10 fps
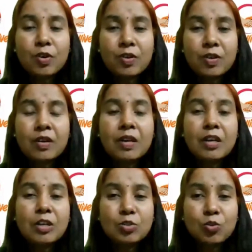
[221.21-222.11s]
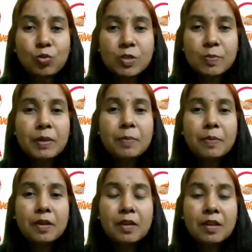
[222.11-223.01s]
for those
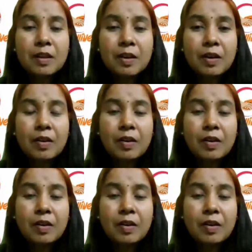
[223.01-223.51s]
people